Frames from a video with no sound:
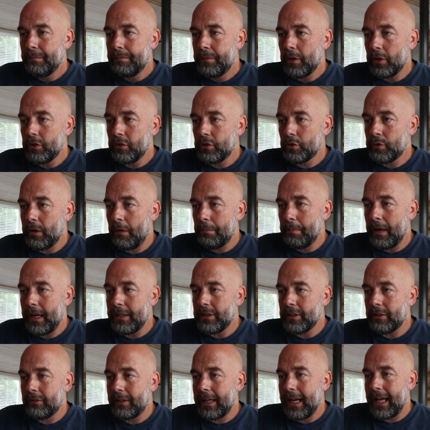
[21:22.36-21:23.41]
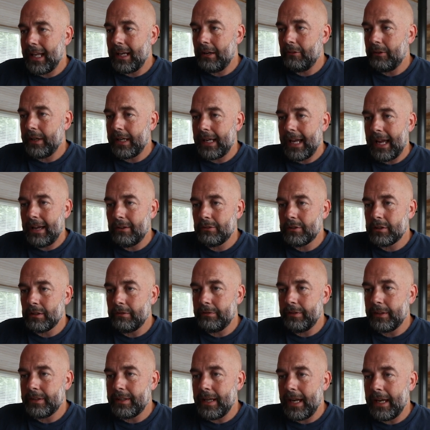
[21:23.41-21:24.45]
112 pages of calorie counter
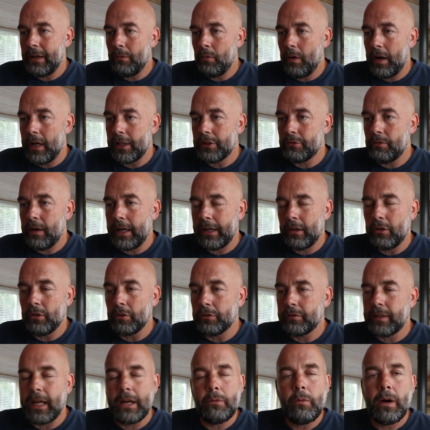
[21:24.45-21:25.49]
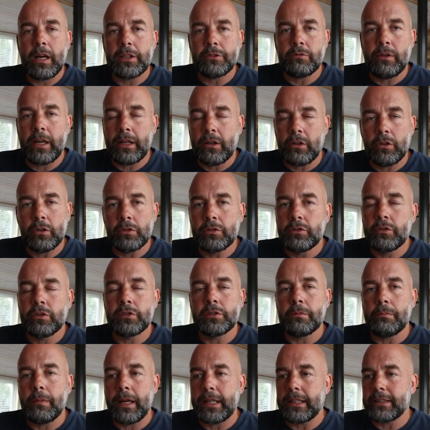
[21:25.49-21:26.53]
for day-wise record. Day-wise record
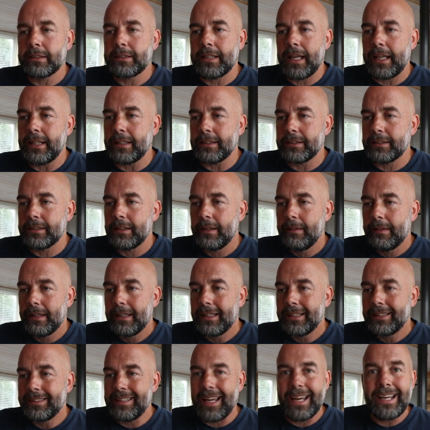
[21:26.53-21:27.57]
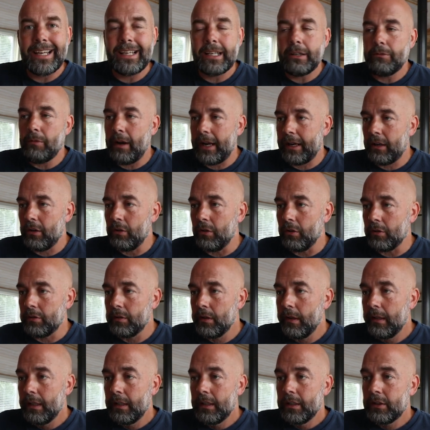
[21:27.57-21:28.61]
doesn't make sense. Daily record.
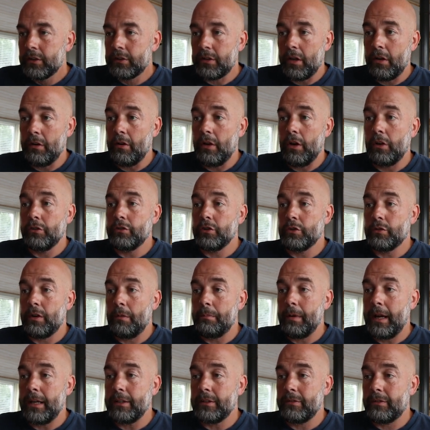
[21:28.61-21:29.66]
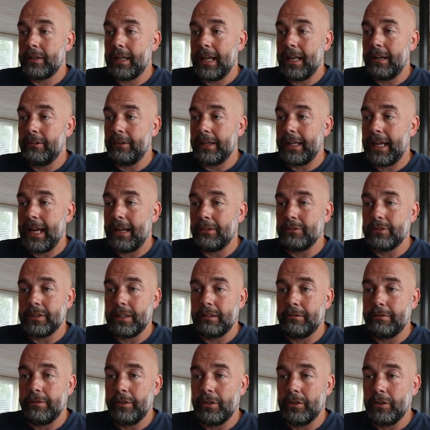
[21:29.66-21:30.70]
So 112 pages of calorie
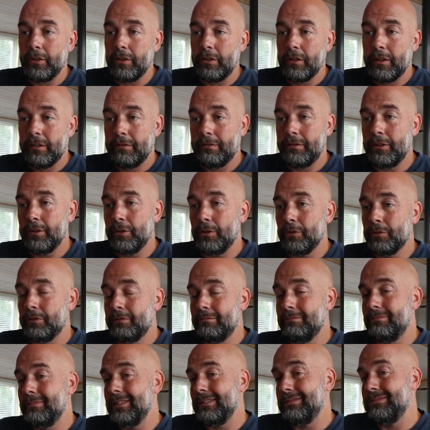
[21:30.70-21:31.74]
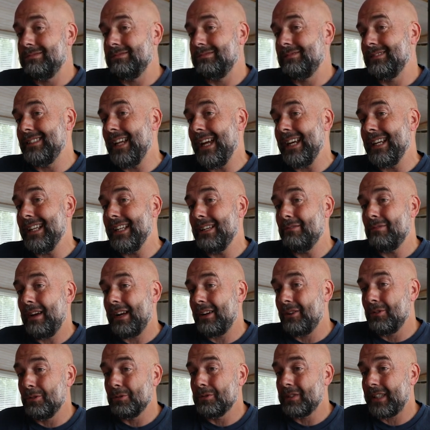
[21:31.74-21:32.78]
counting for for daily
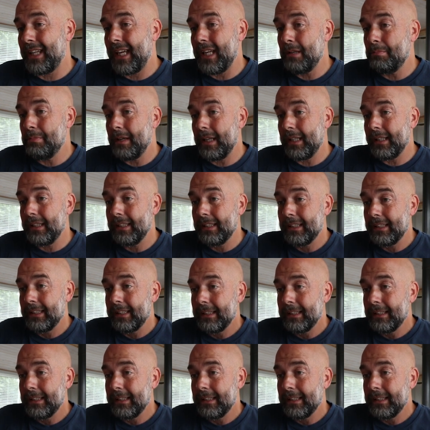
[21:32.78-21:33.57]
record keeping.